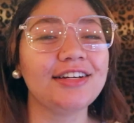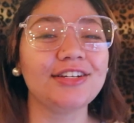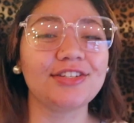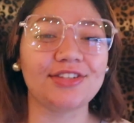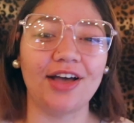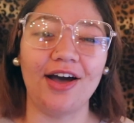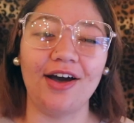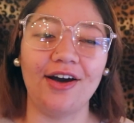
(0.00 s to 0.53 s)

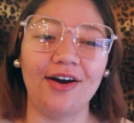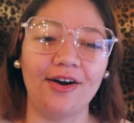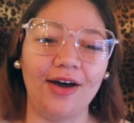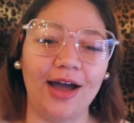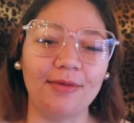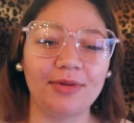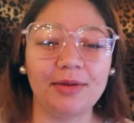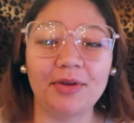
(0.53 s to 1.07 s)
So I'm
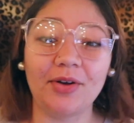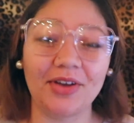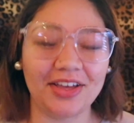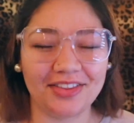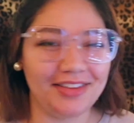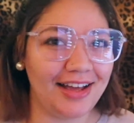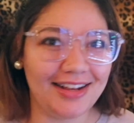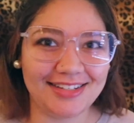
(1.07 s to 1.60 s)
gonna be going
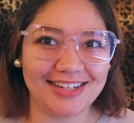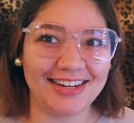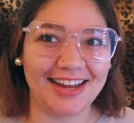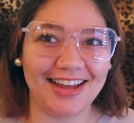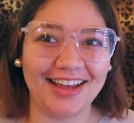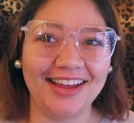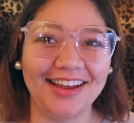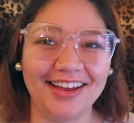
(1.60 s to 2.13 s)
on that
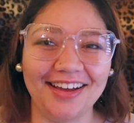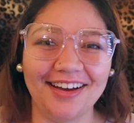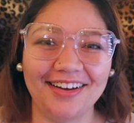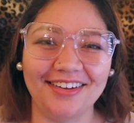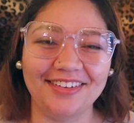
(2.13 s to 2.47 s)
today.